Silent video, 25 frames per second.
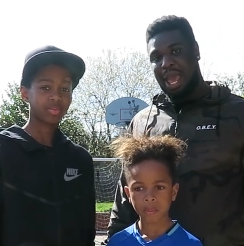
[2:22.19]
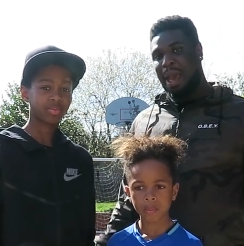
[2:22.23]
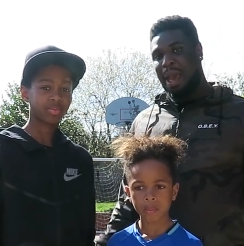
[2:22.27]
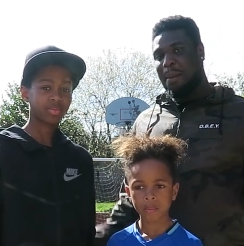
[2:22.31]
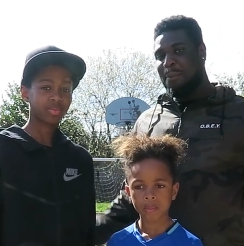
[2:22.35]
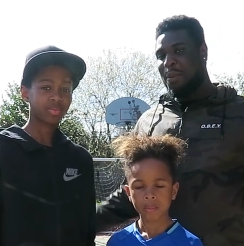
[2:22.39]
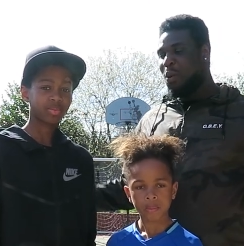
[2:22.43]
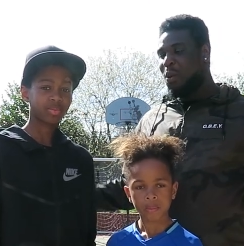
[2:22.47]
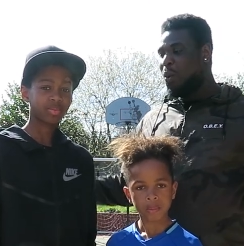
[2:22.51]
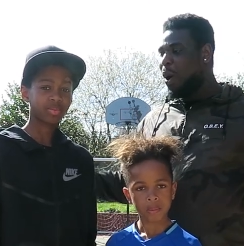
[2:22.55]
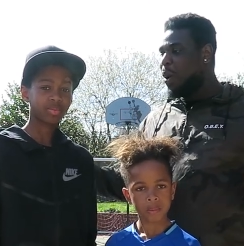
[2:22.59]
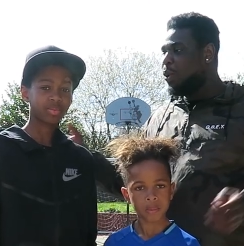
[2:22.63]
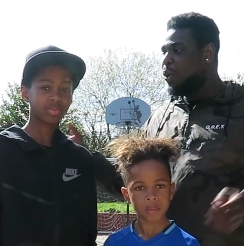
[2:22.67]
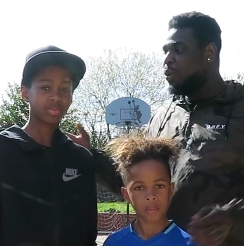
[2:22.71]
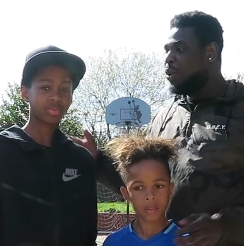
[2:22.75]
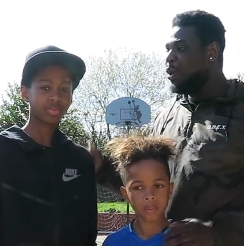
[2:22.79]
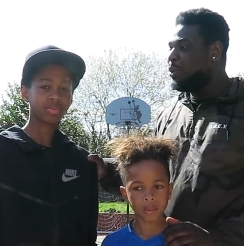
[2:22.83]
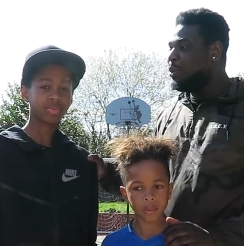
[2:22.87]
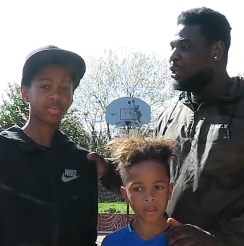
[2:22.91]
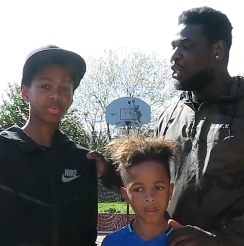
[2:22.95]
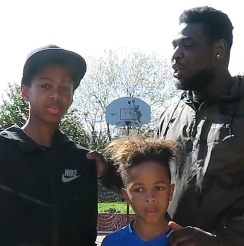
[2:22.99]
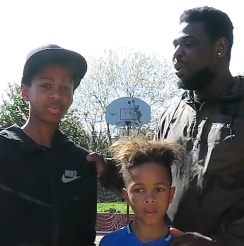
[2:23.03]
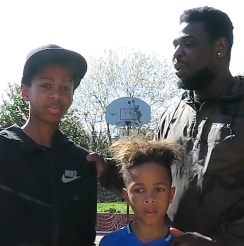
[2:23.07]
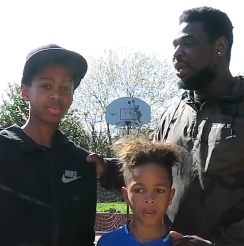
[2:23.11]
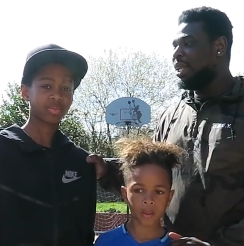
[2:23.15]
Speaker 1: But what we will be
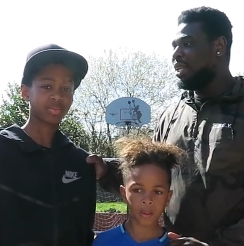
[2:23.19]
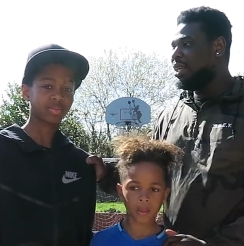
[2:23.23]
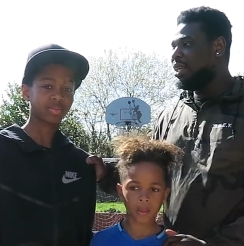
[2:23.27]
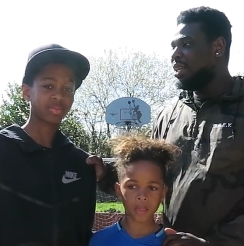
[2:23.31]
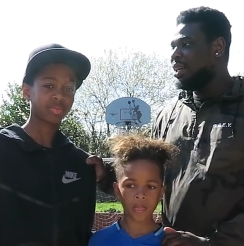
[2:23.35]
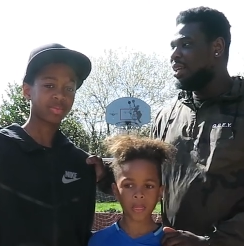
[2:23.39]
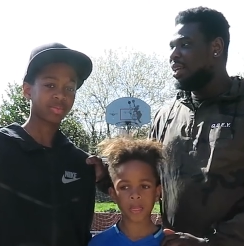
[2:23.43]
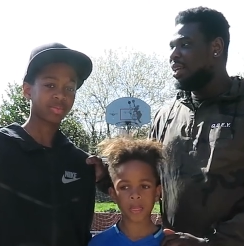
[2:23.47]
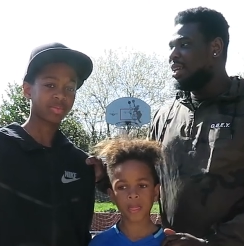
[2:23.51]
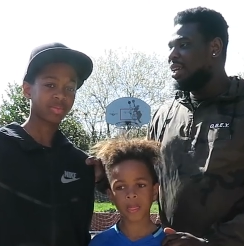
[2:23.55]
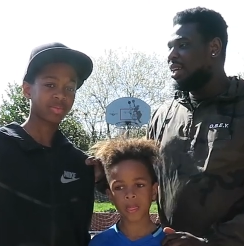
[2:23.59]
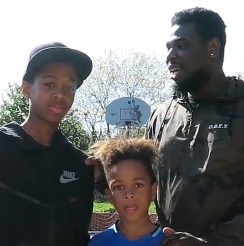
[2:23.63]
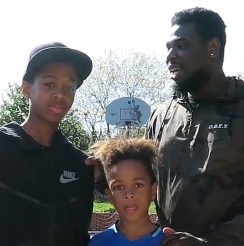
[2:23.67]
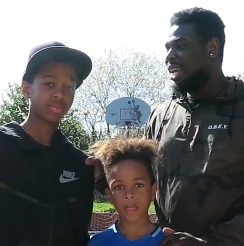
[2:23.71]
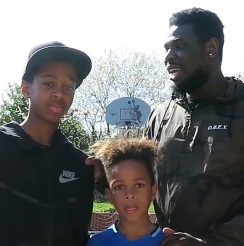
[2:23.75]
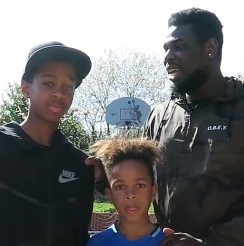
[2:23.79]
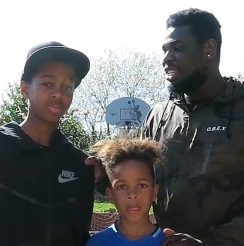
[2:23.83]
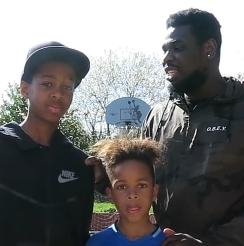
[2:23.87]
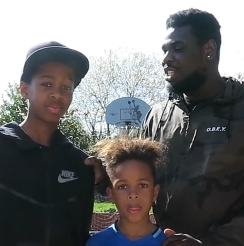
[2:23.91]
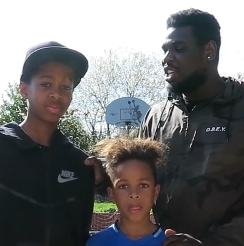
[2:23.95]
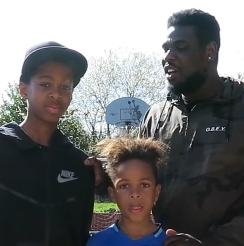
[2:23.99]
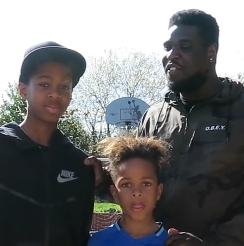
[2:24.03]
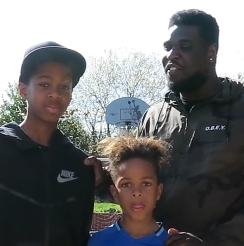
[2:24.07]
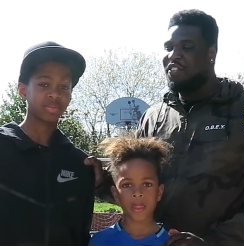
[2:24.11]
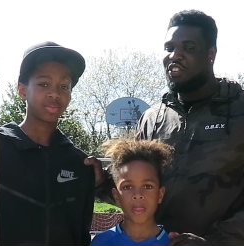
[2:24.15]
doing is
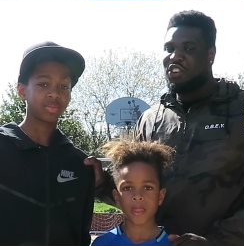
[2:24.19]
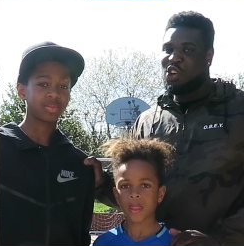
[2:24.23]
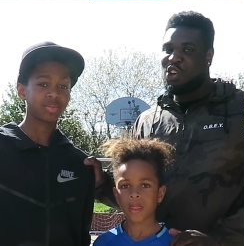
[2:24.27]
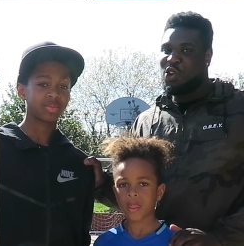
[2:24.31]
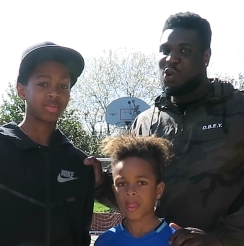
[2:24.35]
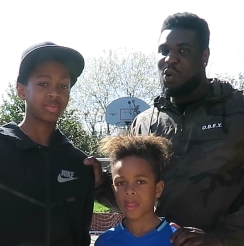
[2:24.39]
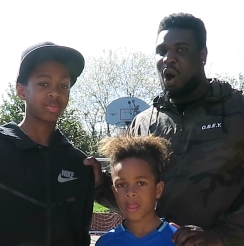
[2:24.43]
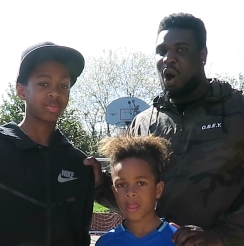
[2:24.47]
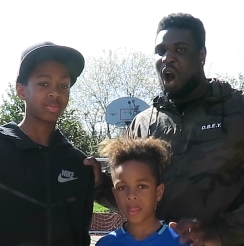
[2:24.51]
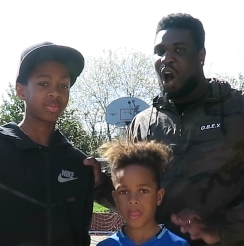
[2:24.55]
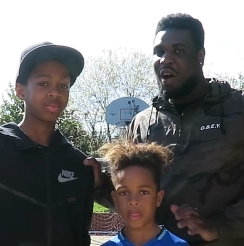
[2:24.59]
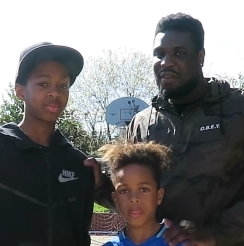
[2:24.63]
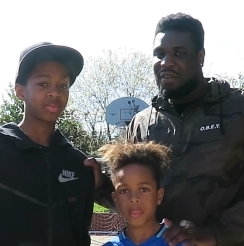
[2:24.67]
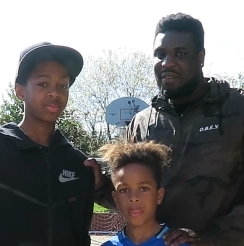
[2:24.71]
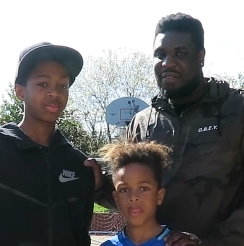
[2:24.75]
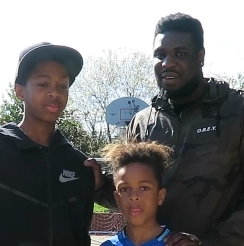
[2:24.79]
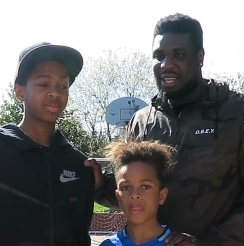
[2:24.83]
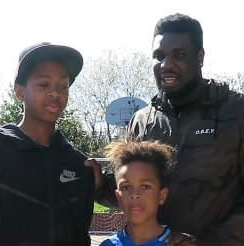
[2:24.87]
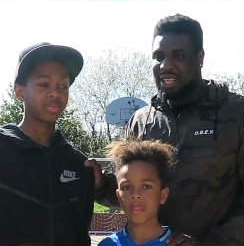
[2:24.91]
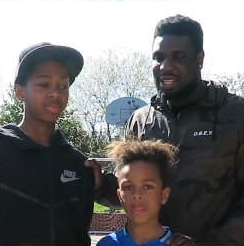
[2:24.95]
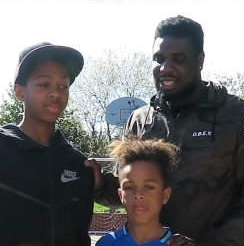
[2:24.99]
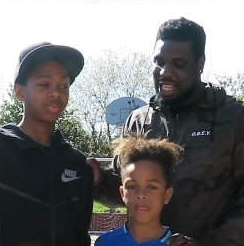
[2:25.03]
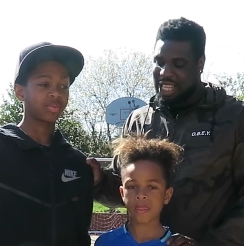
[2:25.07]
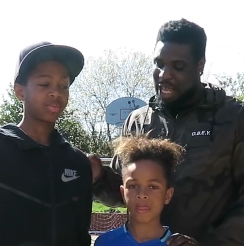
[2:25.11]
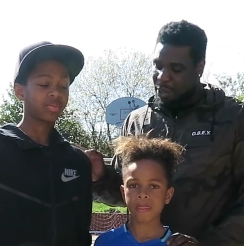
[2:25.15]
a few other
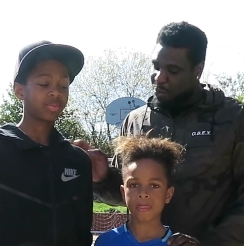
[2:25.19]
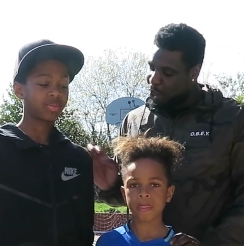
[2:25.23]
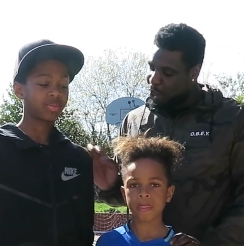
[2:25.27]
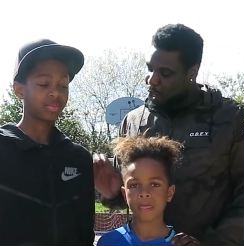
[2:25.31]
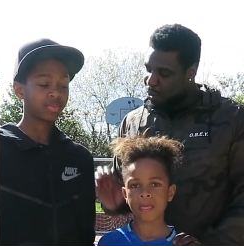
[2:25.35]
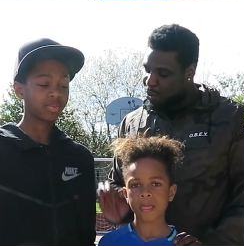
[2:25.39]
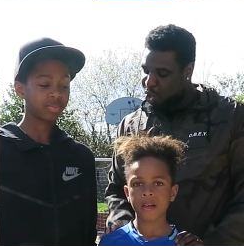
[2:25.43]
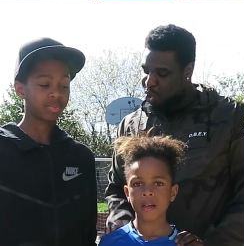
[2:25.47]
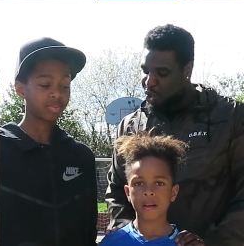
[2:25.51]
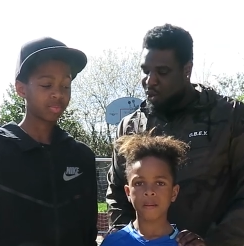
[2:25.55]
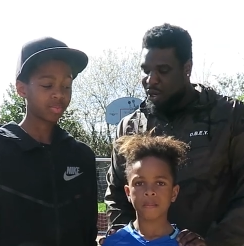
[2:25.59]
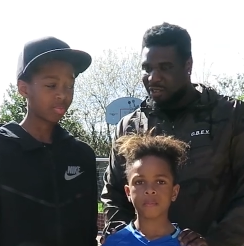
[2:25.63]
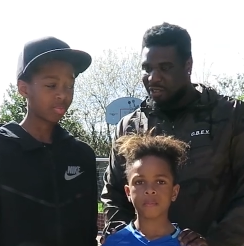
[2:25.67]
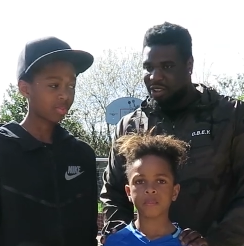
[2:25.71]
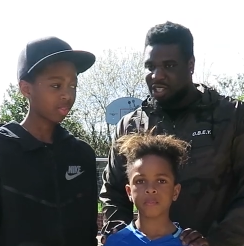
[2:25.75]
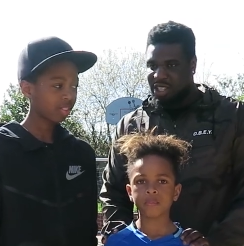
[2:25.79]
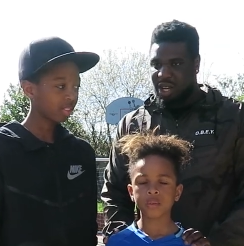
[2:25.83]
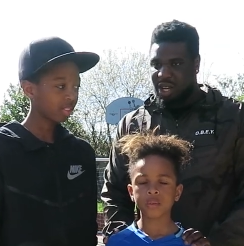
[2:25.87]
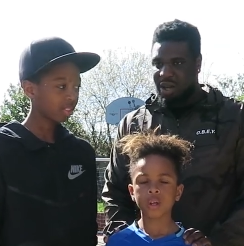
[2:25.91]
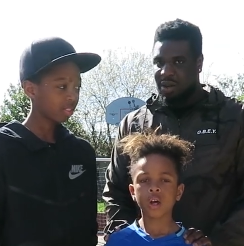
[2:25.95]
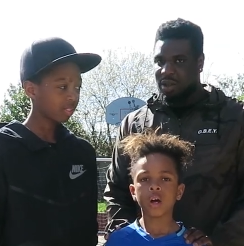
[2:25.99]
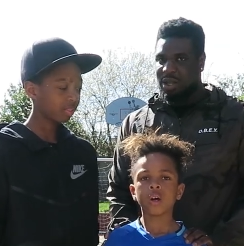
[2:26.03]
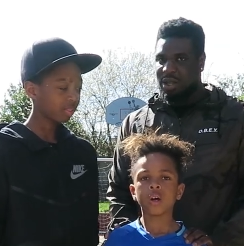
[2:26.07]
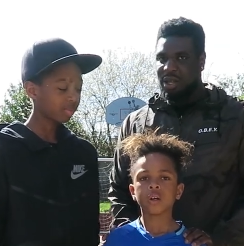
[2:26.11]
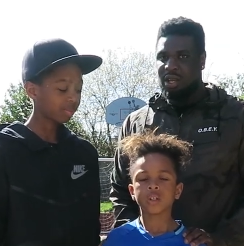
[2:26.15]
things. Tell them what we're going to do,
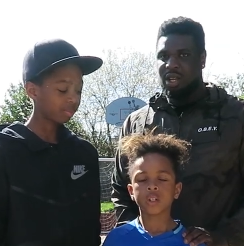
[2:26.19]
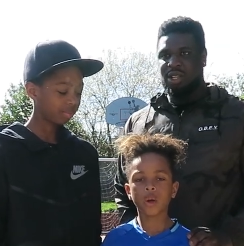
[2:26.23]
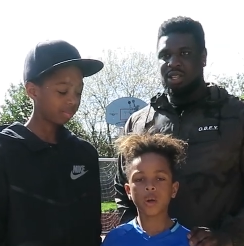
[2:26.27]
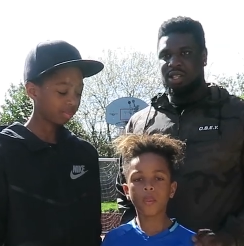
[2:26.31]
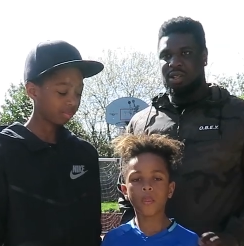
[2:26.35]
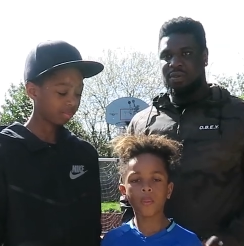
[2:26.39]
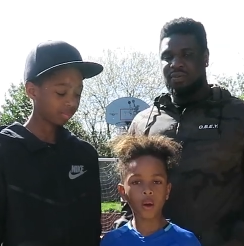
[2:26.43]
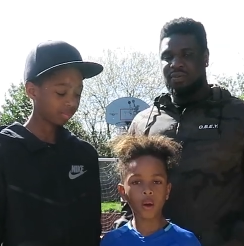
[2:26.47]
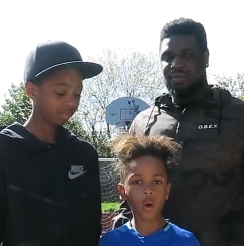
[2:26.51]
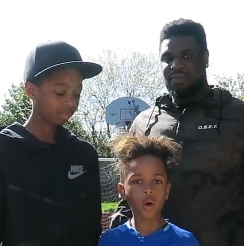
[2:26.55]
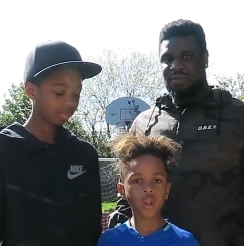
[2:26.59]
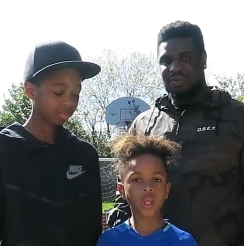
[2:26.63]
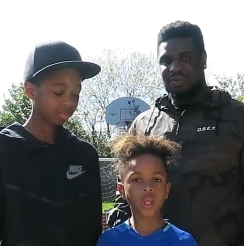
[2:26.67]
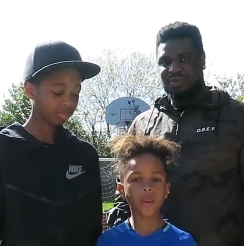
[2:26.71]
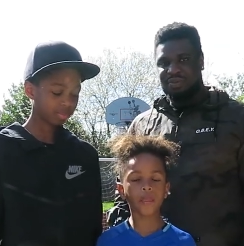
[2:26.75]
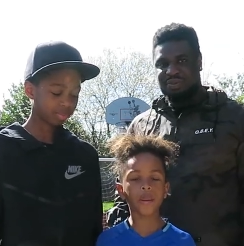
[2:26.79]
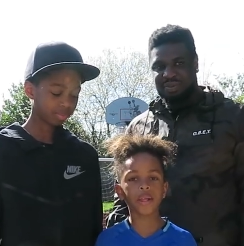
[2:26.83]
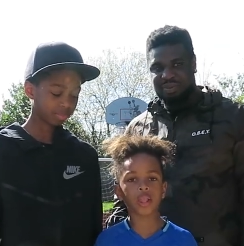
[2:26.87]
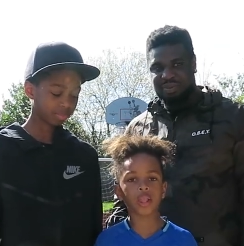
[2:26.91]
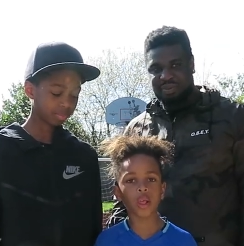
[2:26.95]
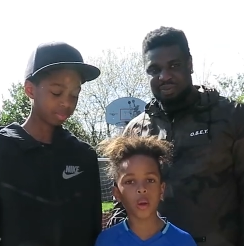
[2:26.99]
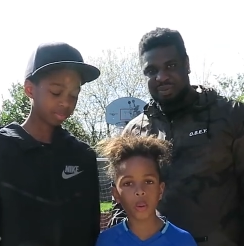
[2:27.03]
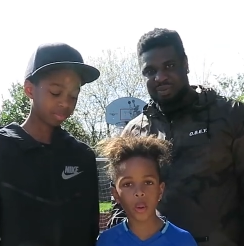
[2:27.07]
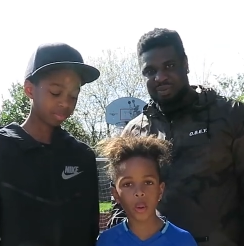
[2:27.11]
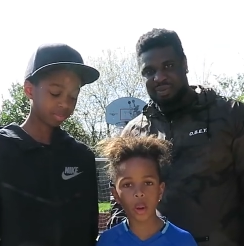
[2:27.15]
Lorenzo. So we're going to be
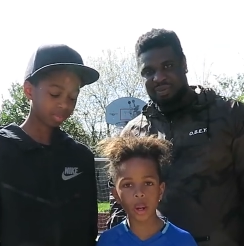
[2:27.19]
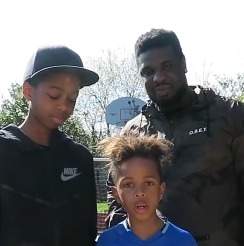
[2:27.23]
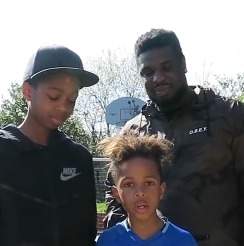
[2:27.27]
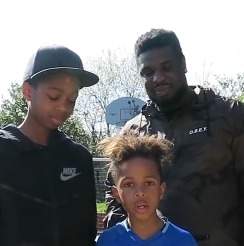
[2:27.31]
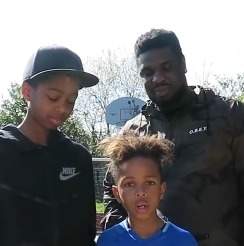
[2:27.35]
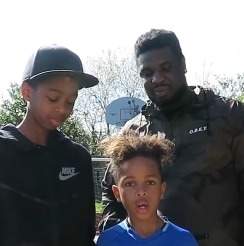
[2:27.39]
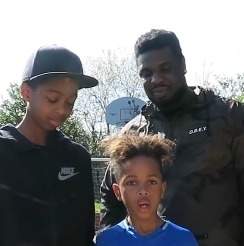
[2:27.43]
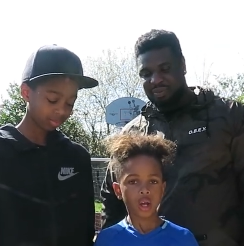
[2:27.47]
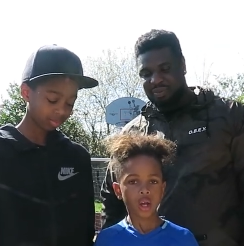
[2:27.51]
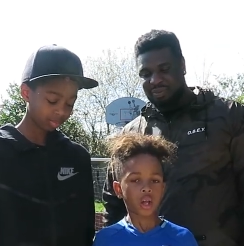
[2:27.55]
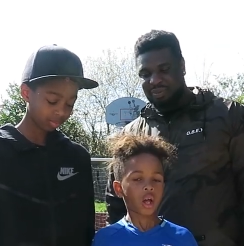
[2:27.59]
doing